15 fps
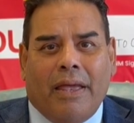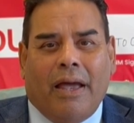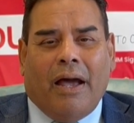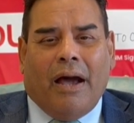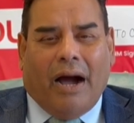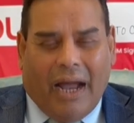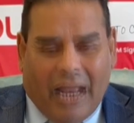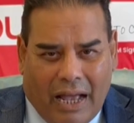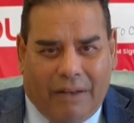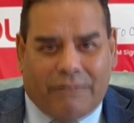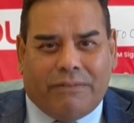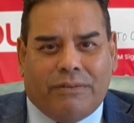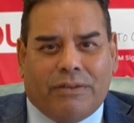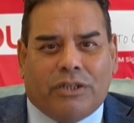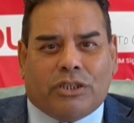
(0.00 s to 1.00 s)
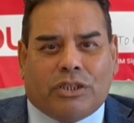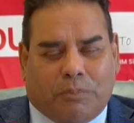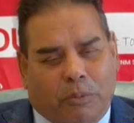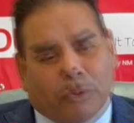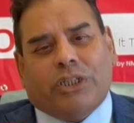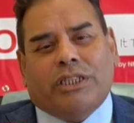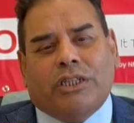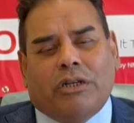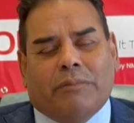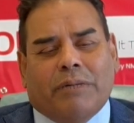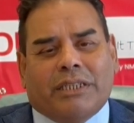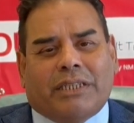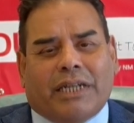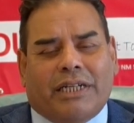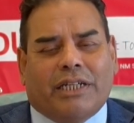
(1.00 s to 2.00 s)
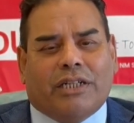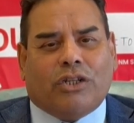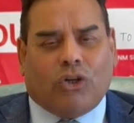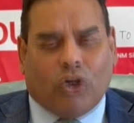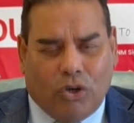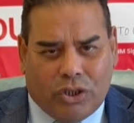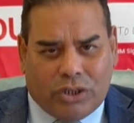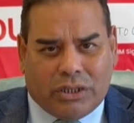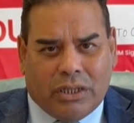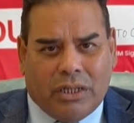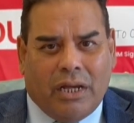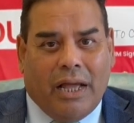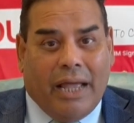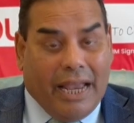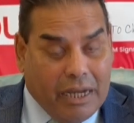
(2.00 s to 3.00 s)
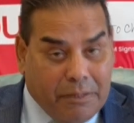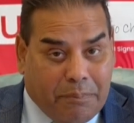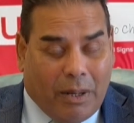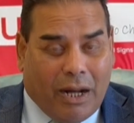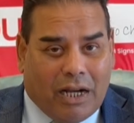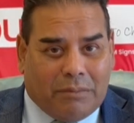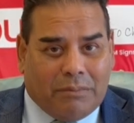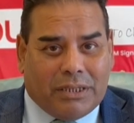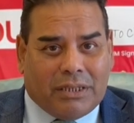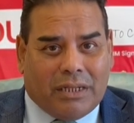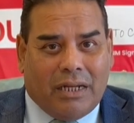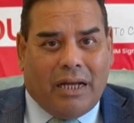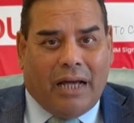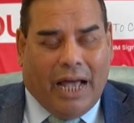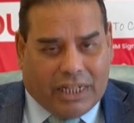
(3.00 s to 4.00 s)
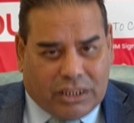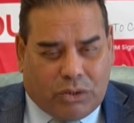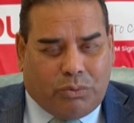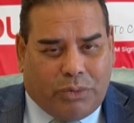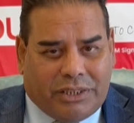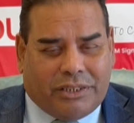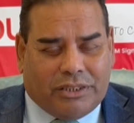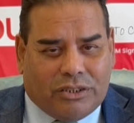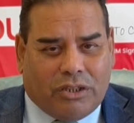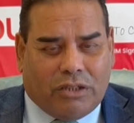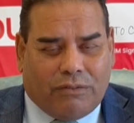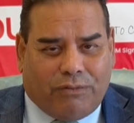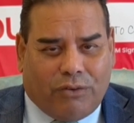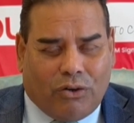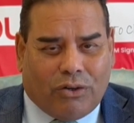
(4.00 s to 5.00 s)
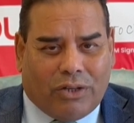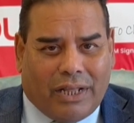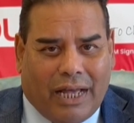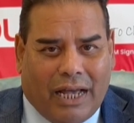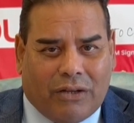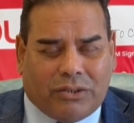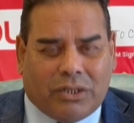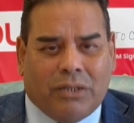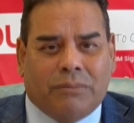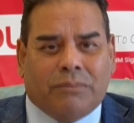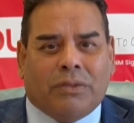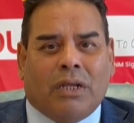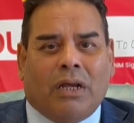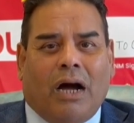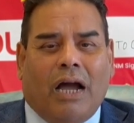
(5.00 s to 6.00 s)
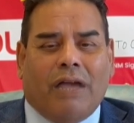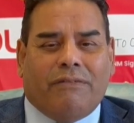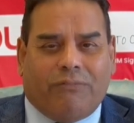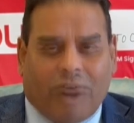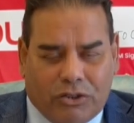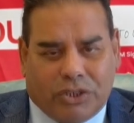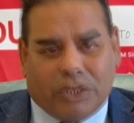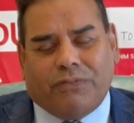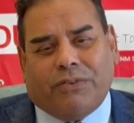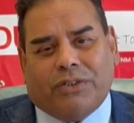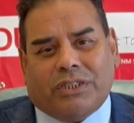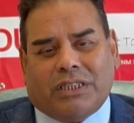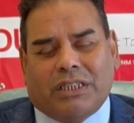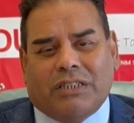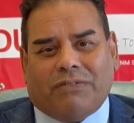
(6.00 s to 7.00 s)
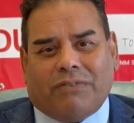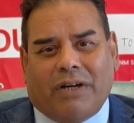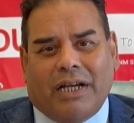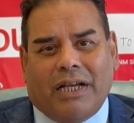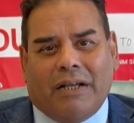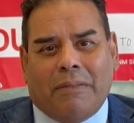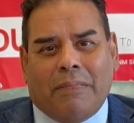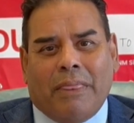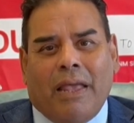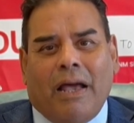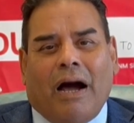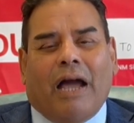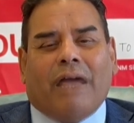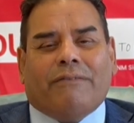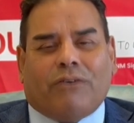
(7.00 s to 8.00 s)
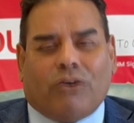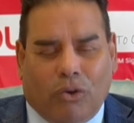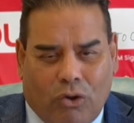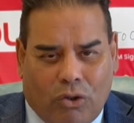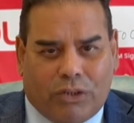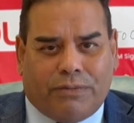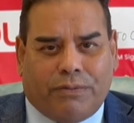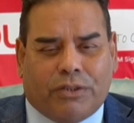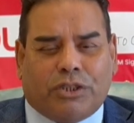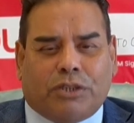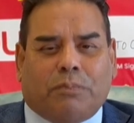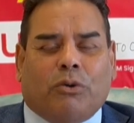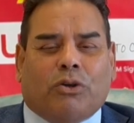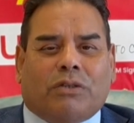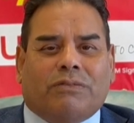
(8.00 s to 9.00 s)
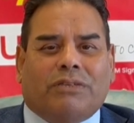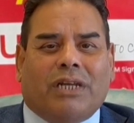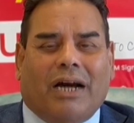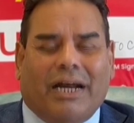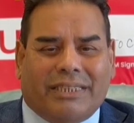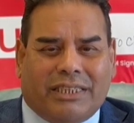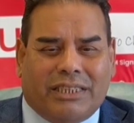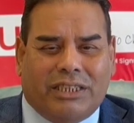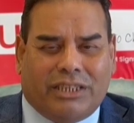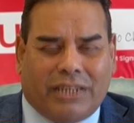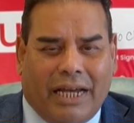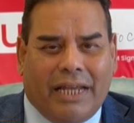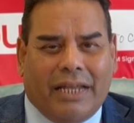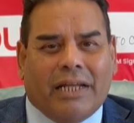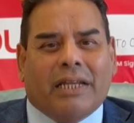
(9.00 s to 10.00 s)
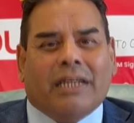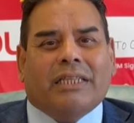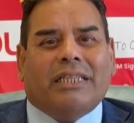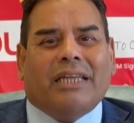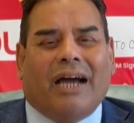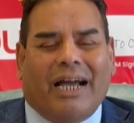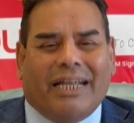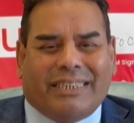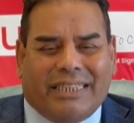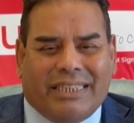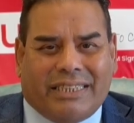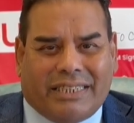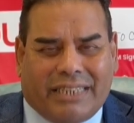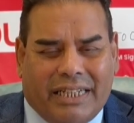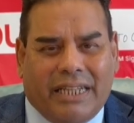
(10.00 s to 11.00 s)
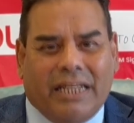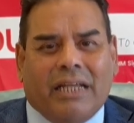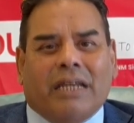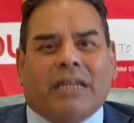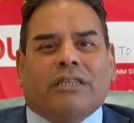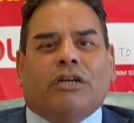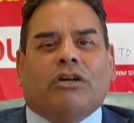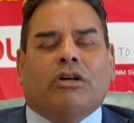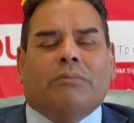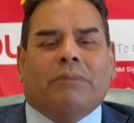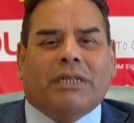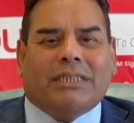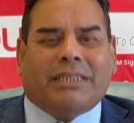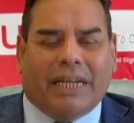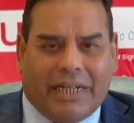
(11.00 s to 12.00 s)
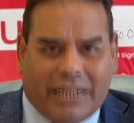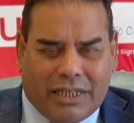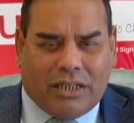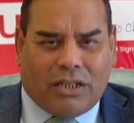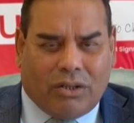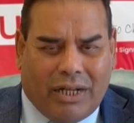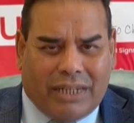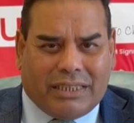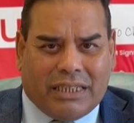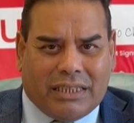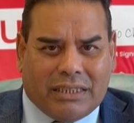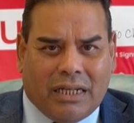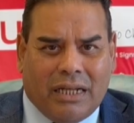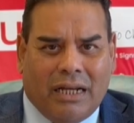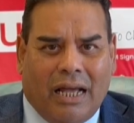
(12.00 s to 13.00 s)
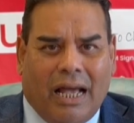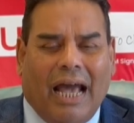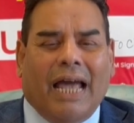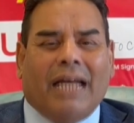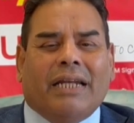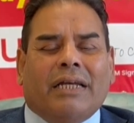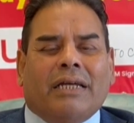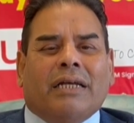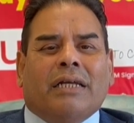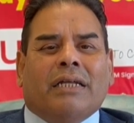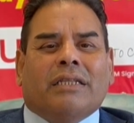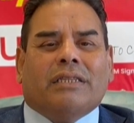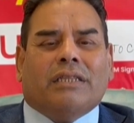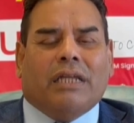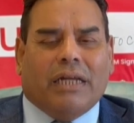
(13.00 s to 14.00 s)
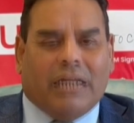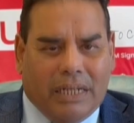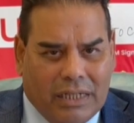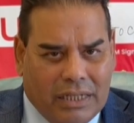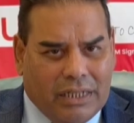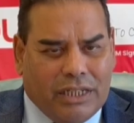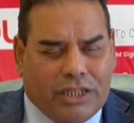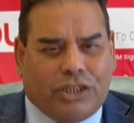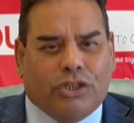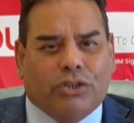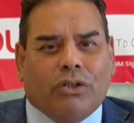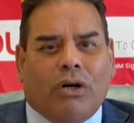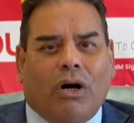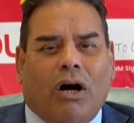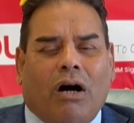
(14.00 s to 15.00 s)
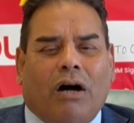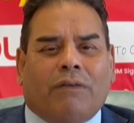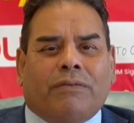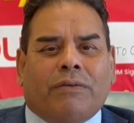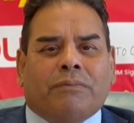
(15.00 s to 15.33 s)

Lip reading: I have supported the humanitarian cause in Parliament, asked questions on the floor of the House. I voted for a ceasefire. I called for the support of the ICJ, the ICC, the humanitarian crisis, and the issue of